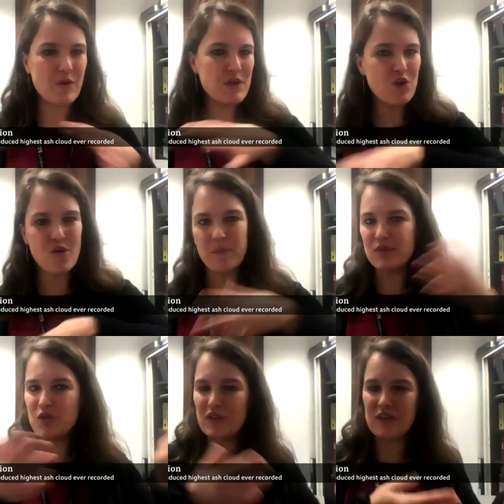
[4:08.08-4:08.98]
from Europe
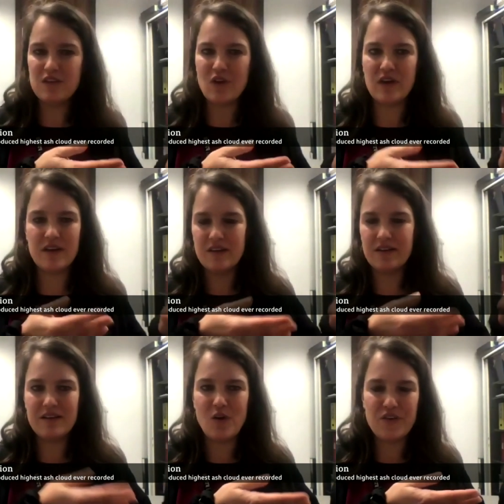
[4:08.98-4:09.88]
to uh,
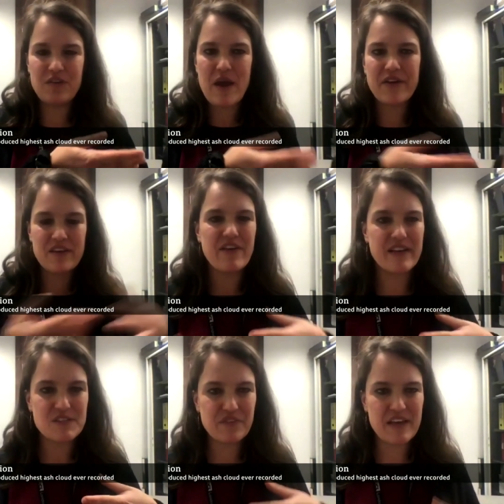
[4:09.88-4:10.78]
North America and
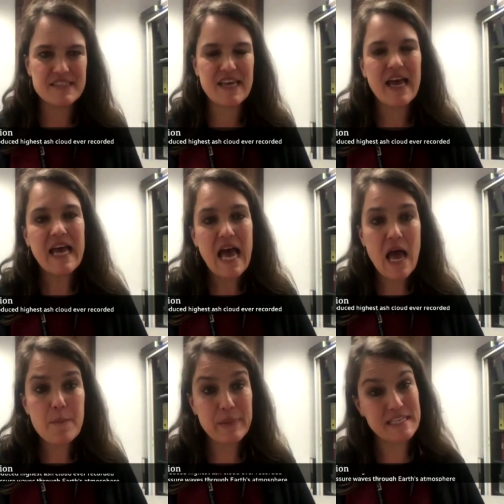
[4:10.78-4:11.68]
vice versa.
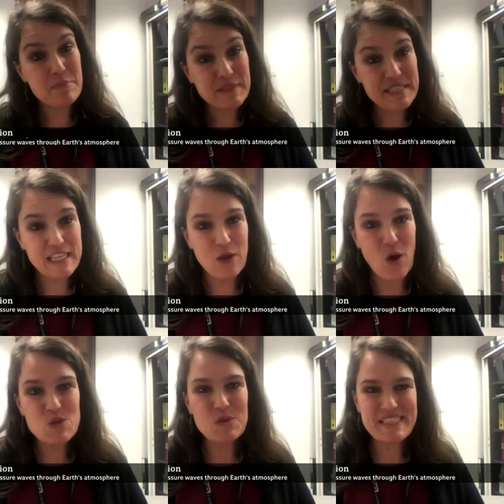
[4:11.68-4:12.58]
Uh, but in particular,
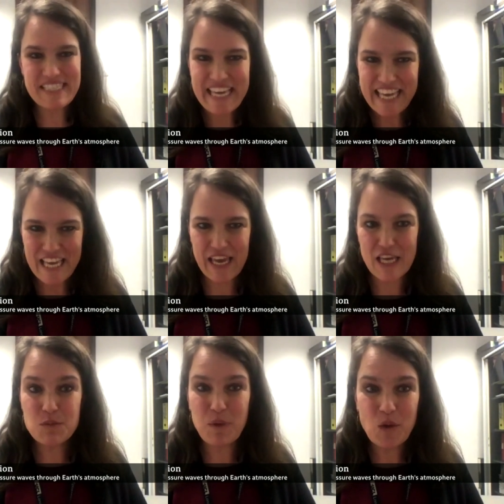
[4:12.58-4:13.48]
also a sinking,
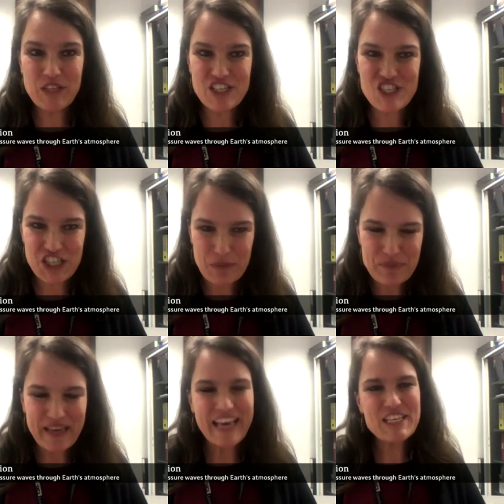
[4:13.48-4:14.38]
exploding ship.
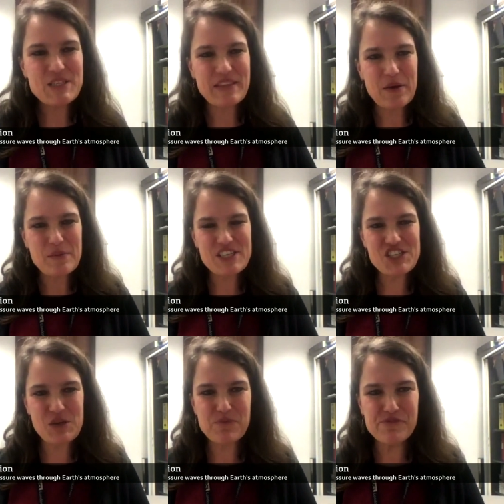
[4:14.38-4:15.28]
So there was a
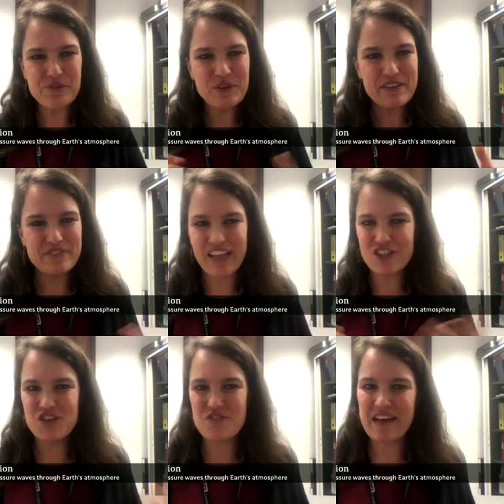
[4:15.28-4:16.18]
ship full of
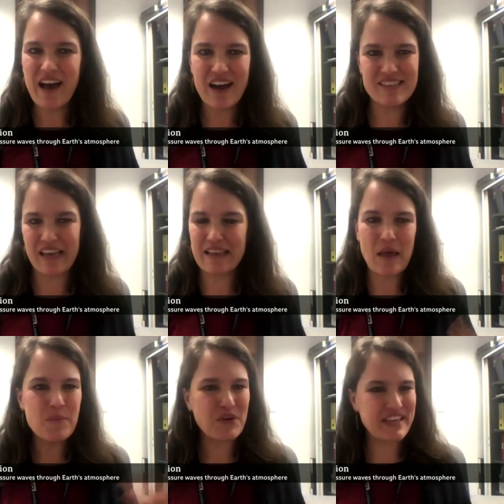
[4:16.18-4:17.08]
luxury cars like
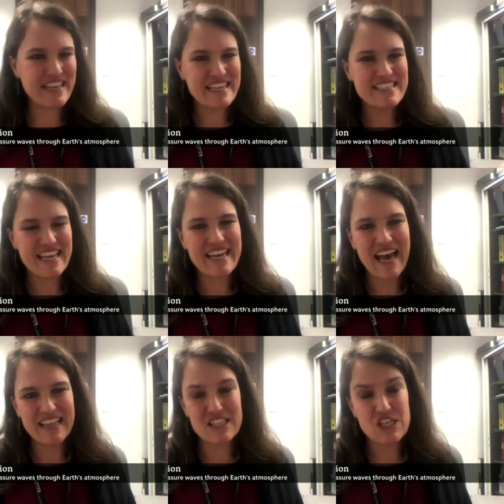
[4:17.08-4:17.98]
Lamborghinis and
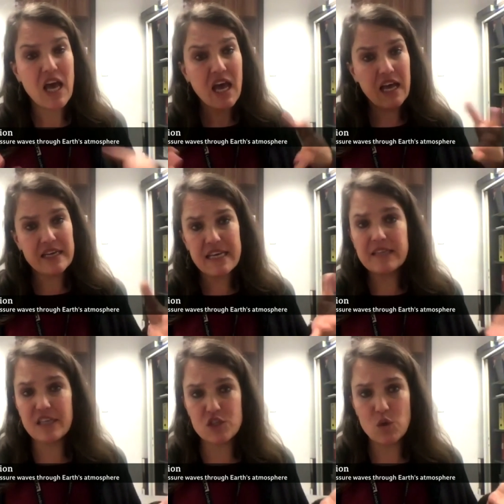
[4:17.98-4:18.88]
others uh, near
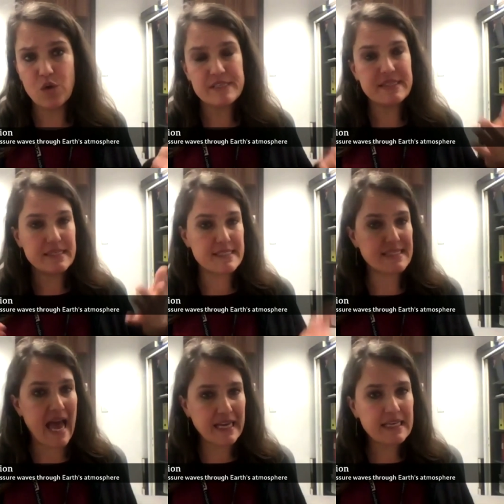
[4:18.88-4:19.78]
the Azores that
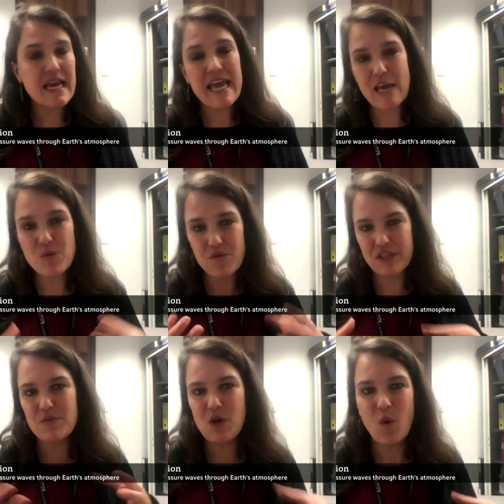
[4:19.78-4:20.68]
sank, and we
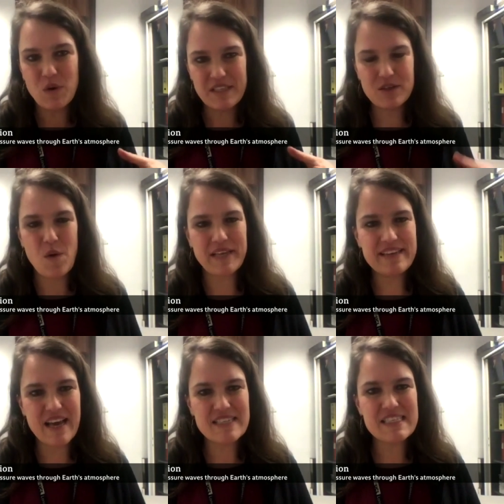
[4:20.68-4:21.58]
really recorded quite
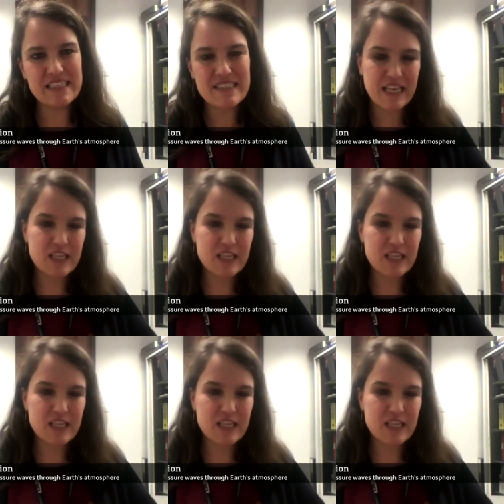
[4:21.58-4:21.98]
nicely the